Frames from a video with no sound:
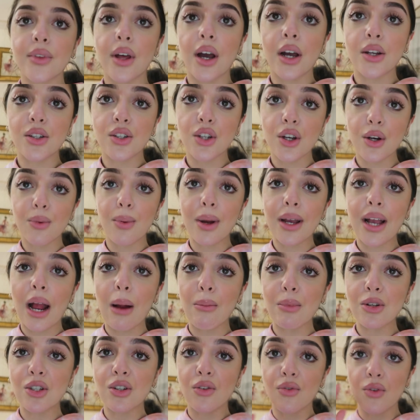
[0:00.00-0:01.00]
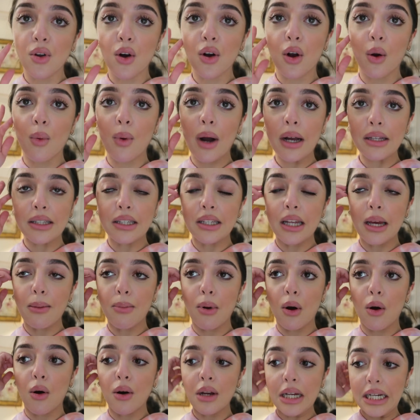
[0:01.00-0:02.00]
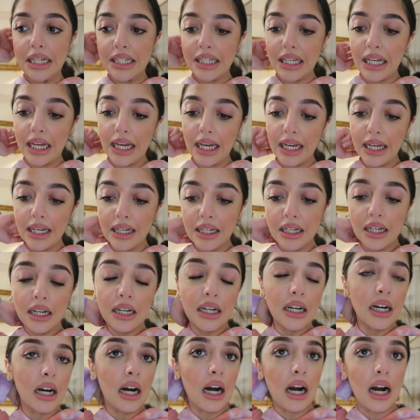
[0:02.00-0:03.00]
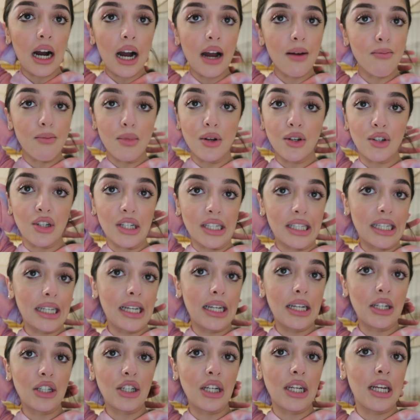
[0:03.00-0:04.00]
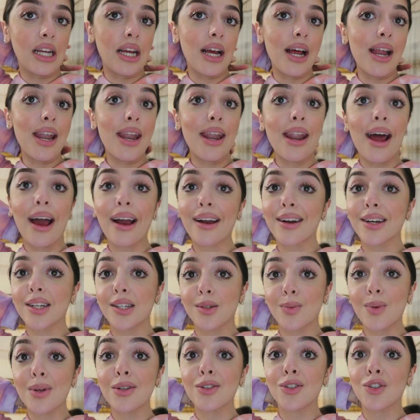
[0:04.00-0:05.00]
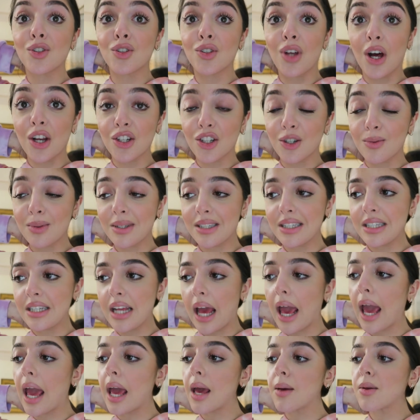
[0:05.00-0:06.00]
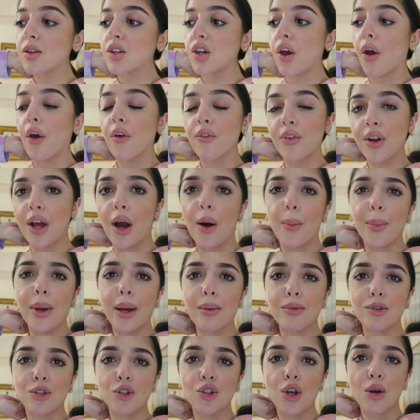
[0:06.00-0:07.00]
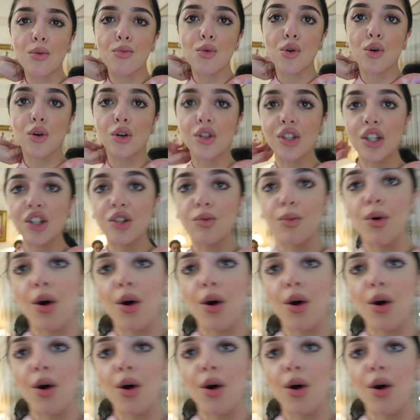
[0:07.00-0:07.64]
I took my camera to vlog at work today, but honestly, I'm just literally knackered. It's been such a busy day, so hopefully I'll be able to show you more content